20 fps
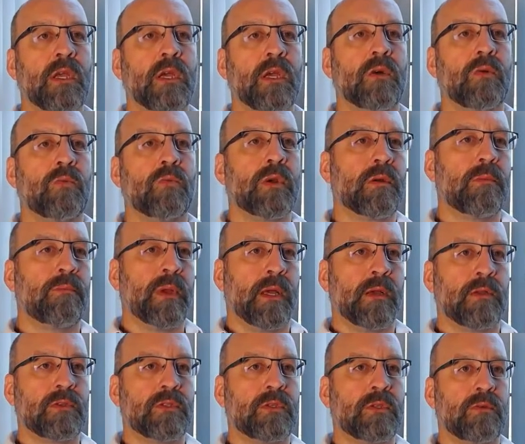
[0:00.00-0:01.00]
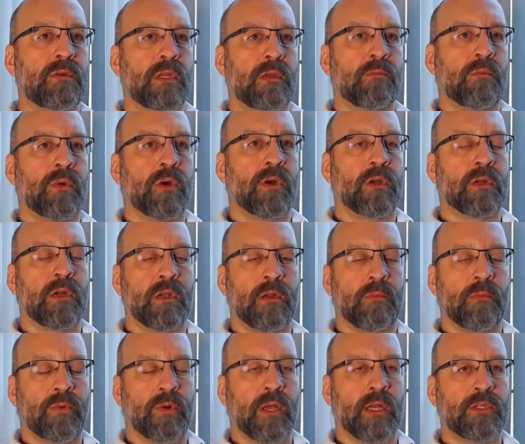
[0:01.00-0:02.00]
we're about to embark on a
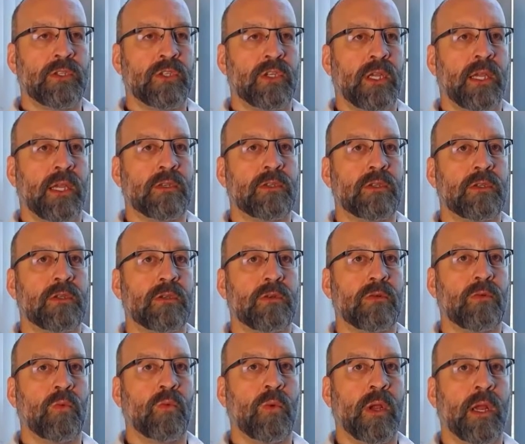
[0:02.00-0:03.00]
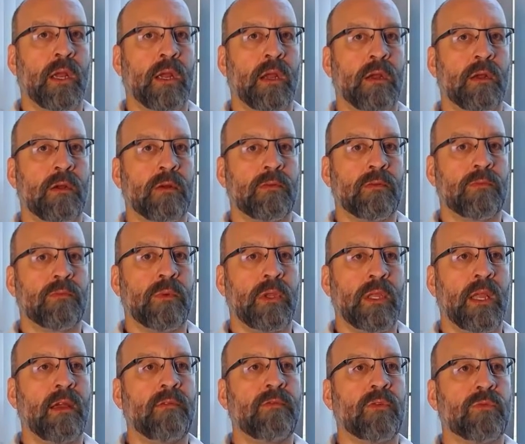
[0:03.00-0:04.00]
project where we
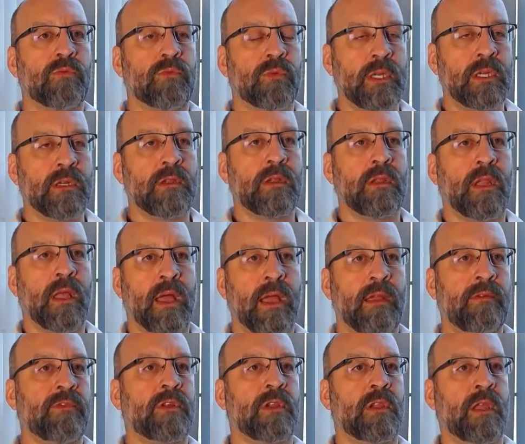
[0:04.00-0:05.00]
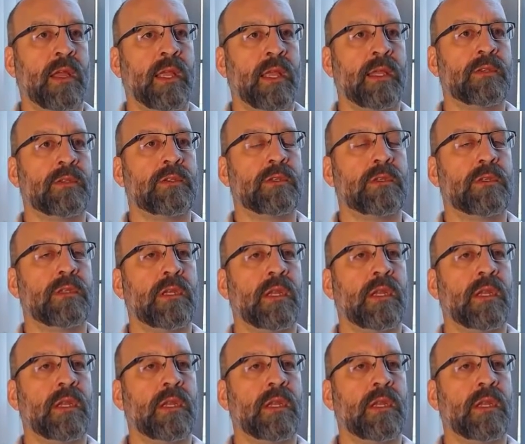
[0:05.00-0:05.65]
have a real live client